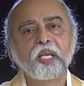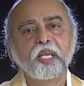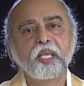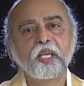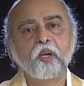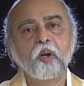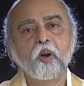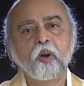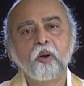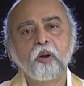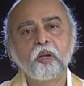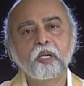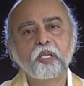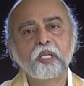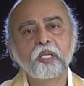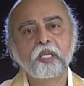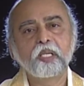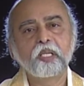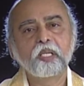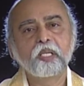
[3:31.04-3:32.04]
He
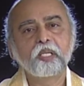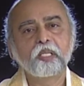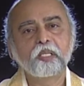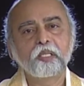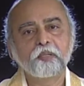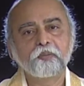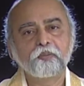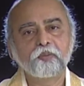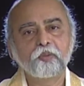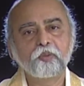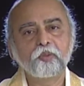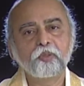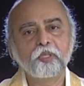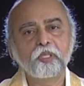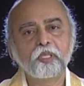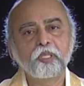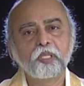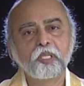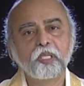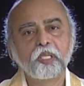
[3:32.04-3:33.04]
hogged the food
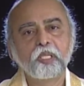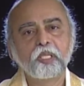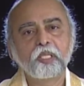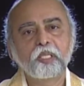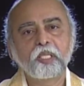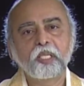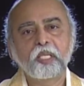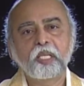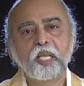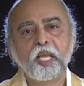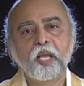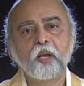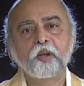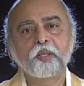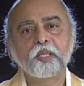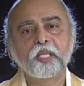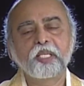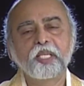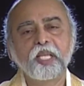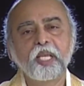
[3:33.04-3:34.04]
that lay
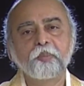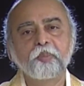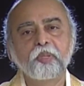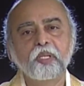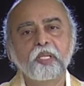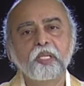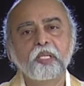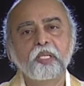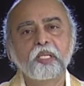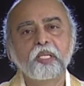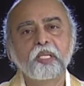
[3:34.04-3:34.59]
on the table